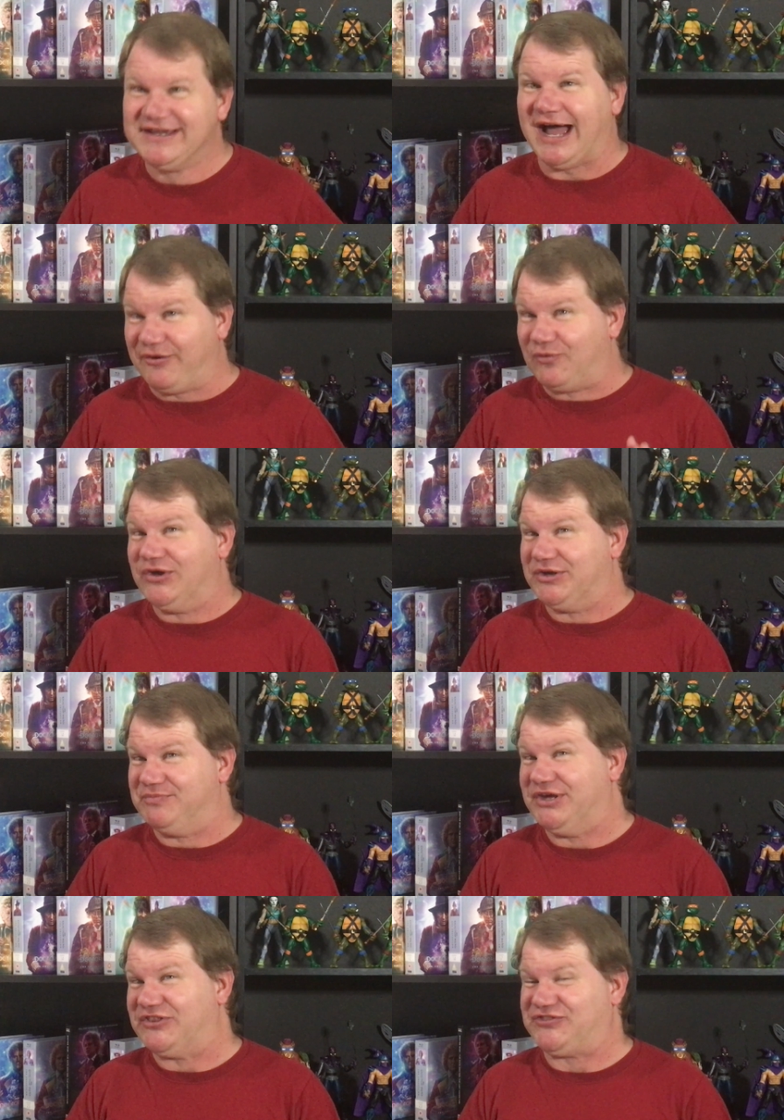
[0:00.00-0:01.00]
I will
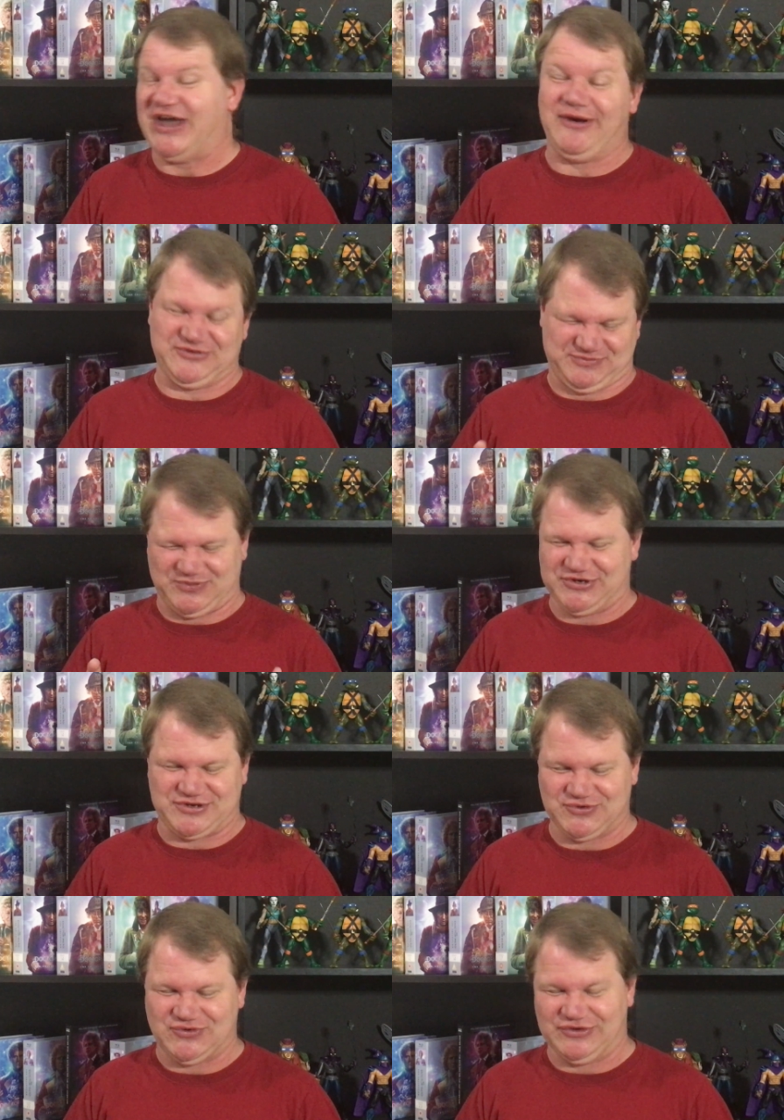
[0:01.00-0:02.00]
admit it, that was pretty
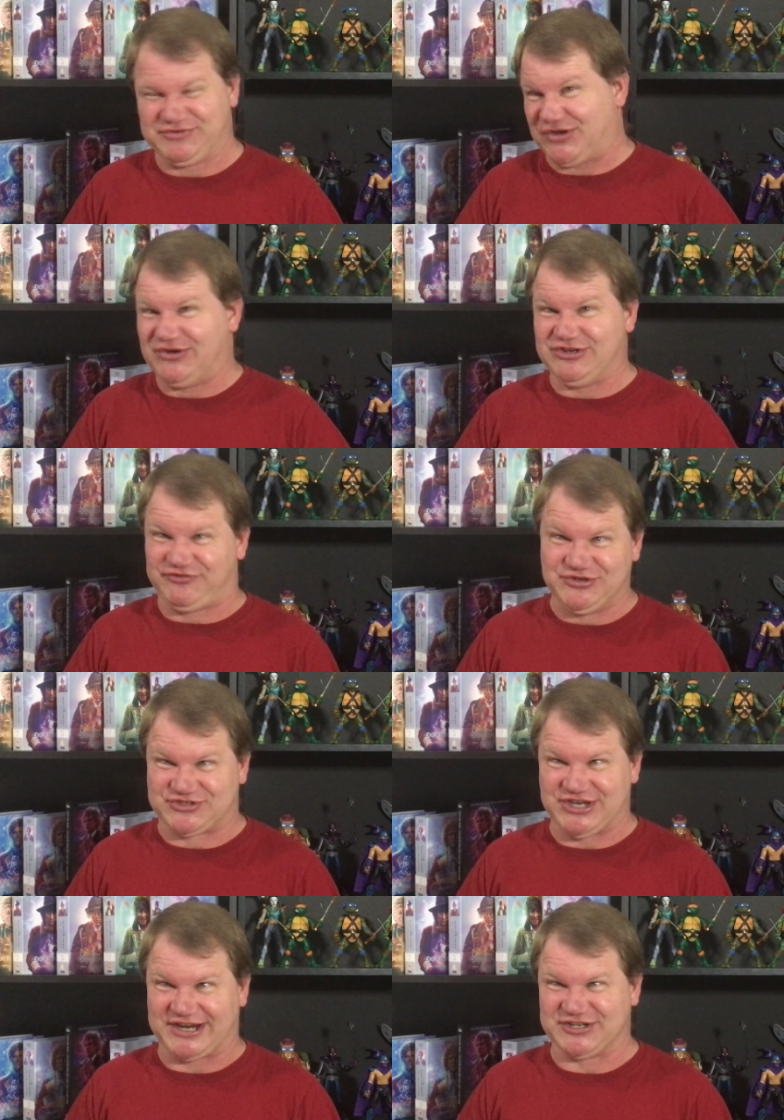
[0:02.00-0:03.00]
cool. It was only a few
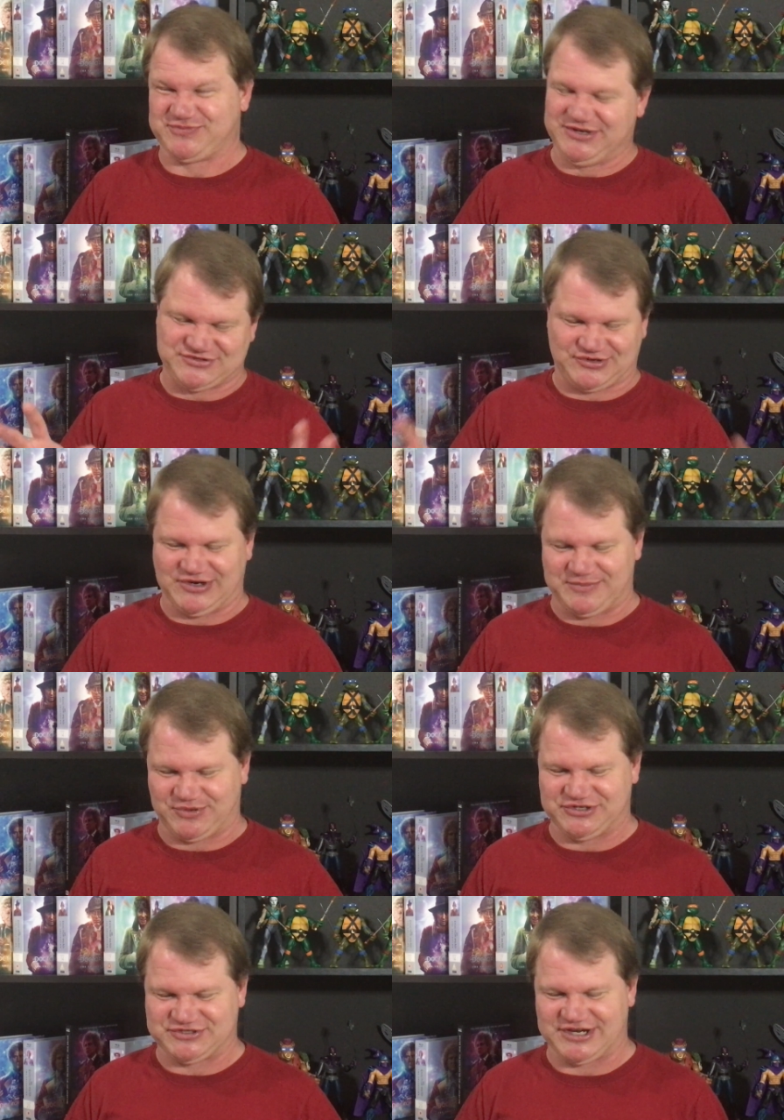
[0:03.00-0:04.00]
seconds, but it was a great
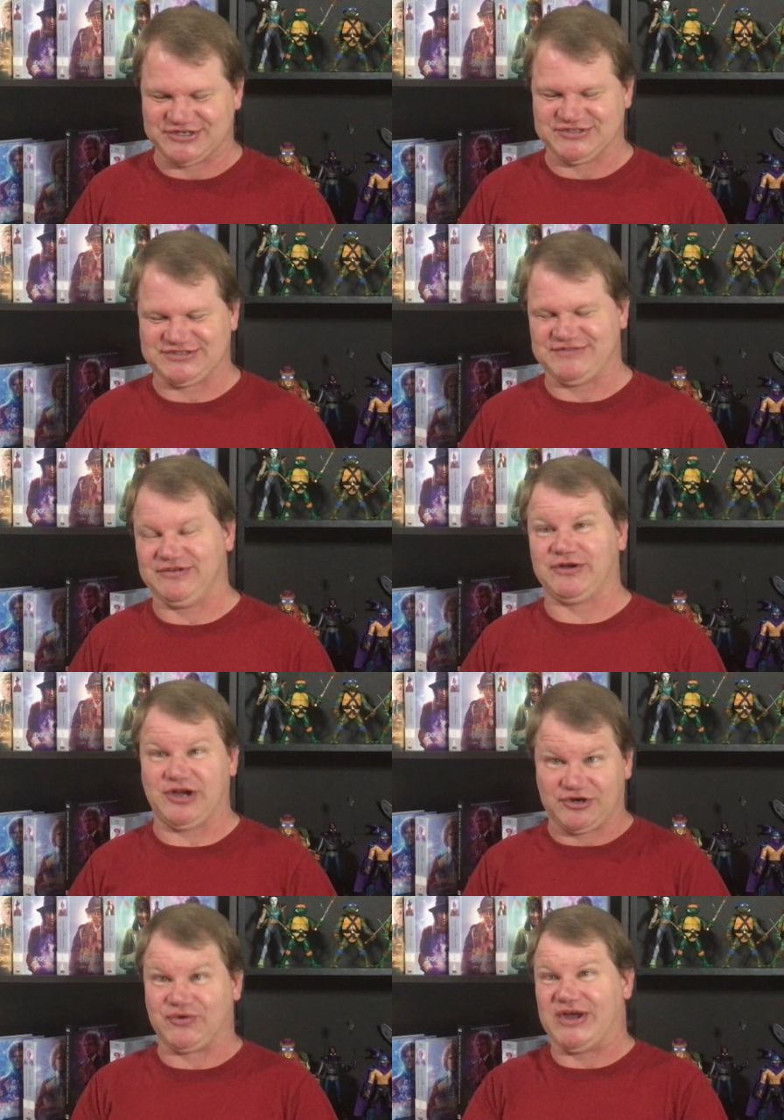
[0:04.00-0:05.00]
three seconds. A,
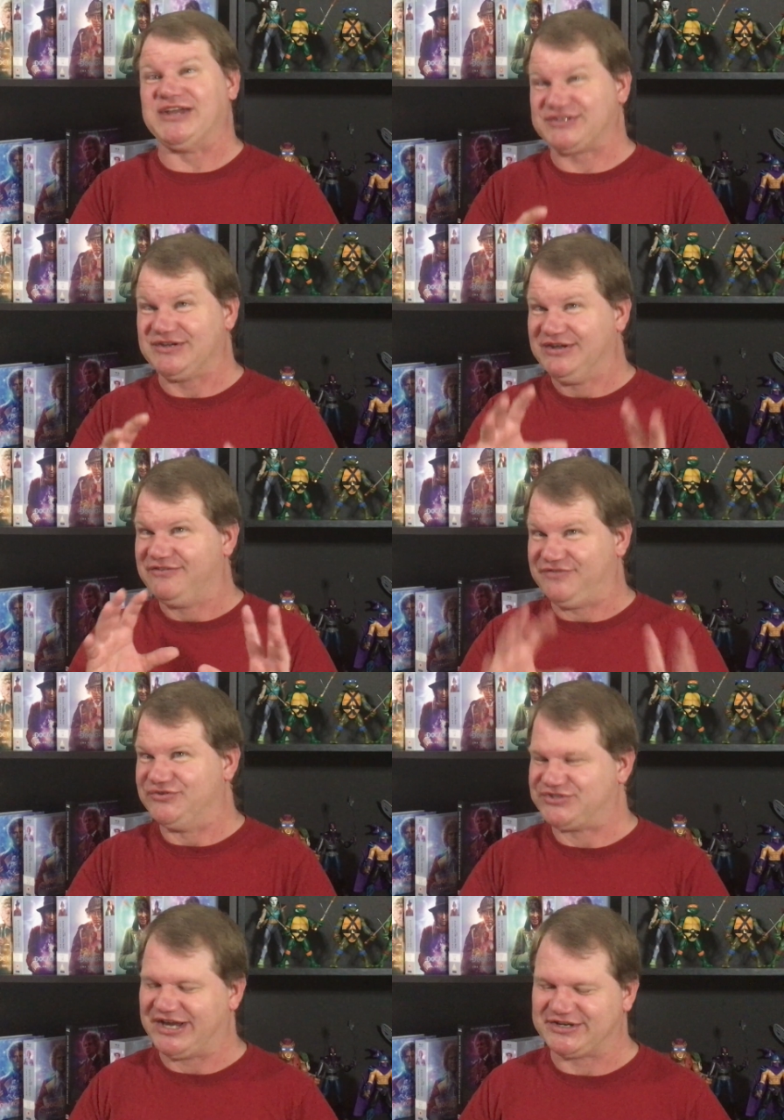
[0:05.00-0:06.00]
a great few
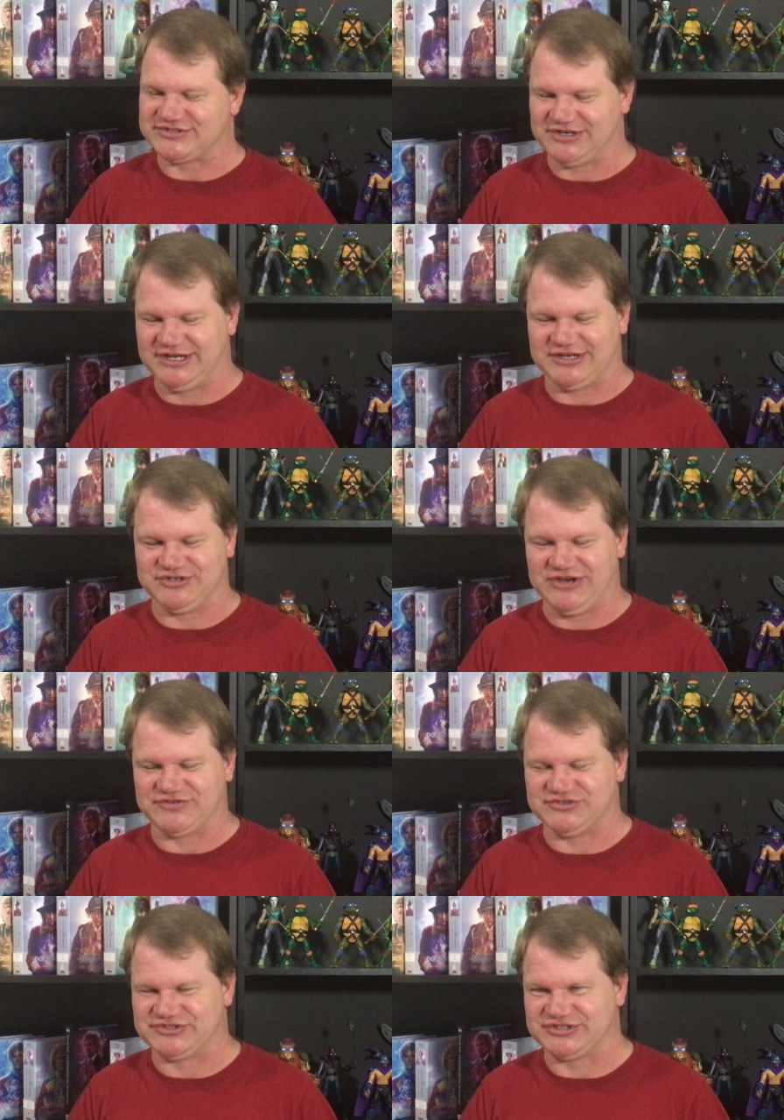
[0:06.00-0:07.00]
seconds. And I like how
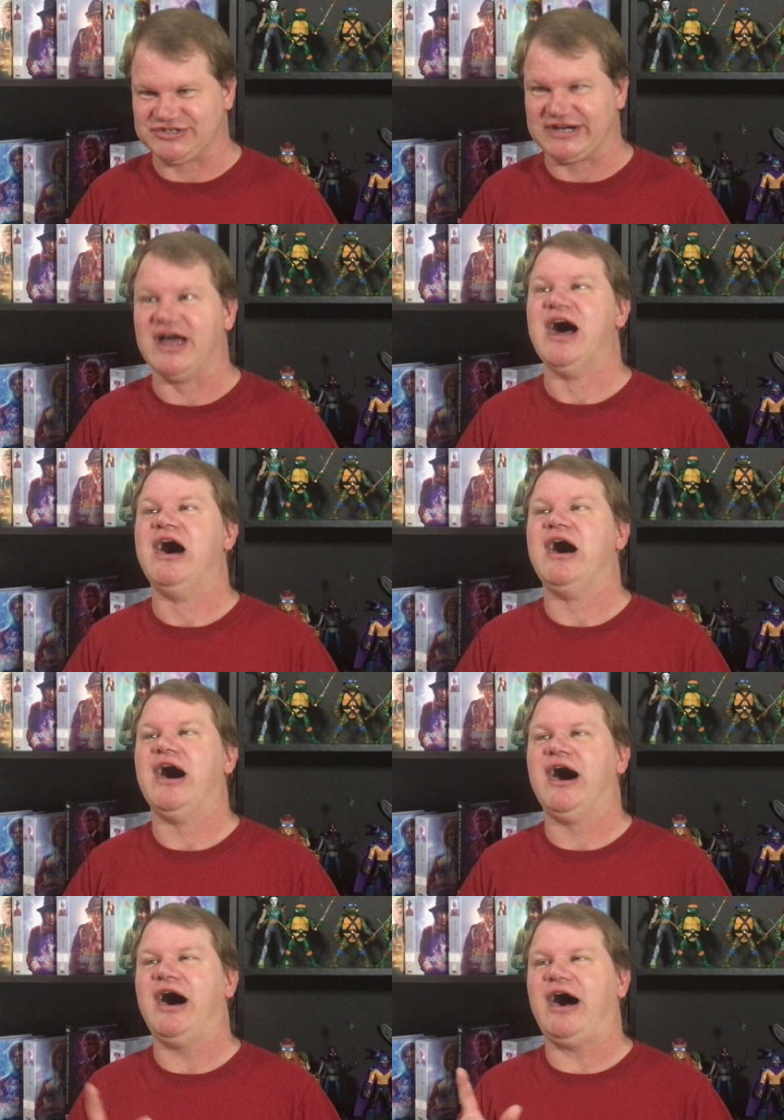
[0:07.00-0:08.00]
Davison's just like,
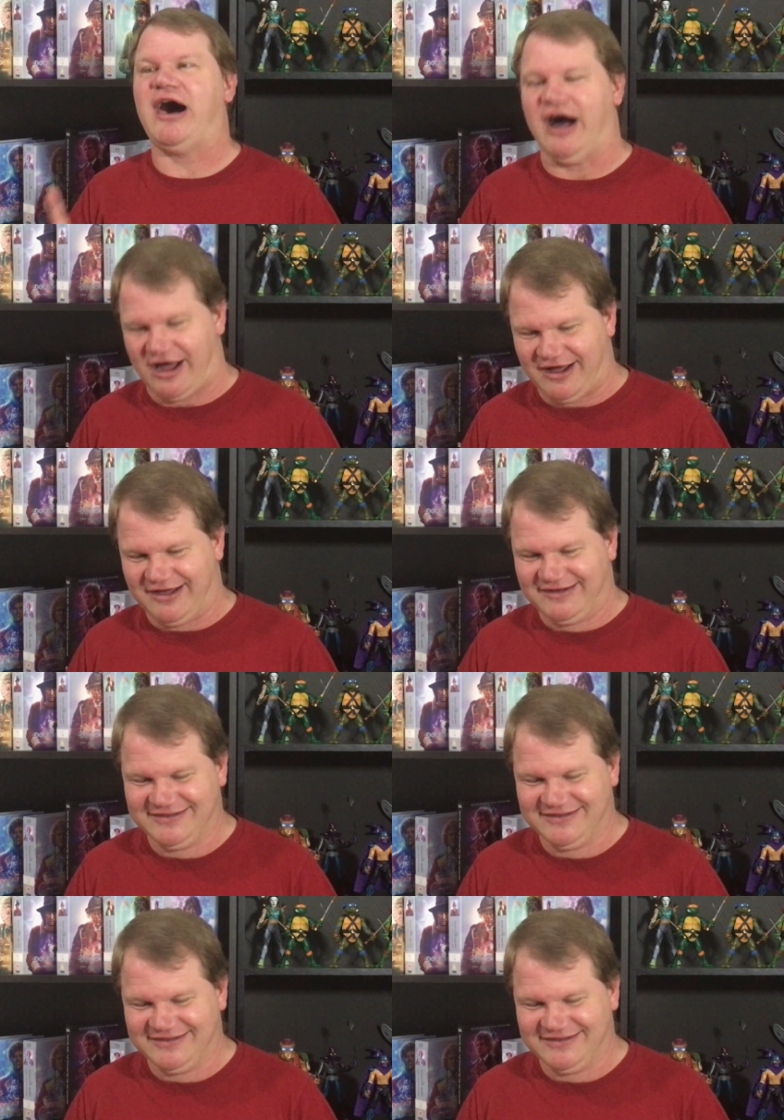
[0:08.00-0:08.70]
ah.